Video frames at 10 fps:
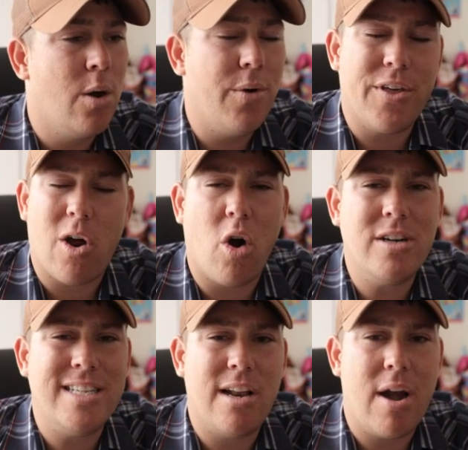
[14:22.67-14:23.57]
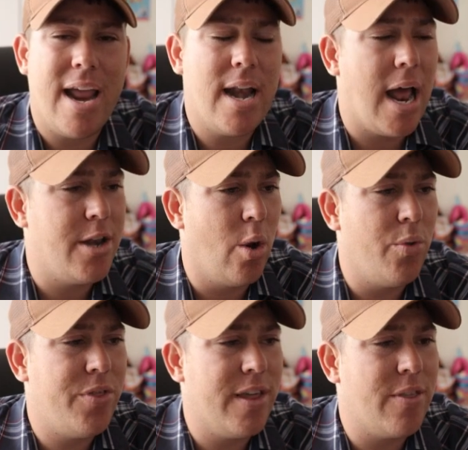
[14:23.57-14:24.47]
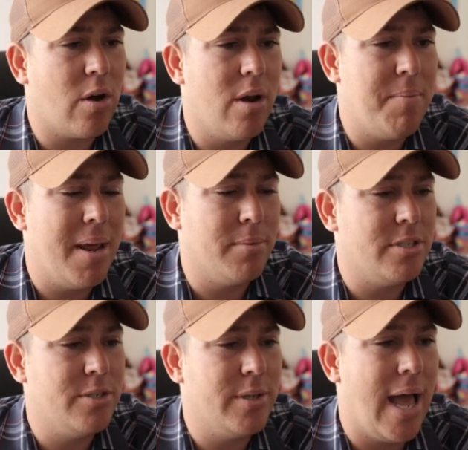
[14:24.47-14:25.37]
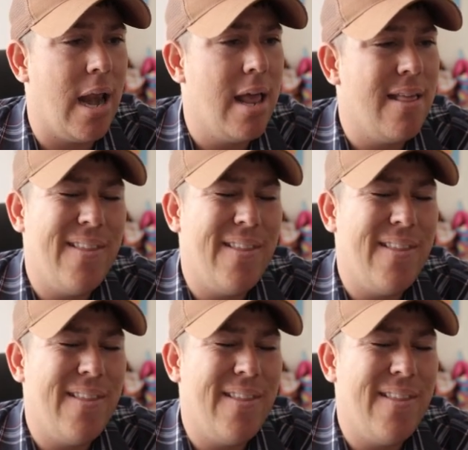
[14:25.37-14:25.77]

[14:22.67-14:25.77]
with the cards in their hand, I don't think they're going to be able to do that.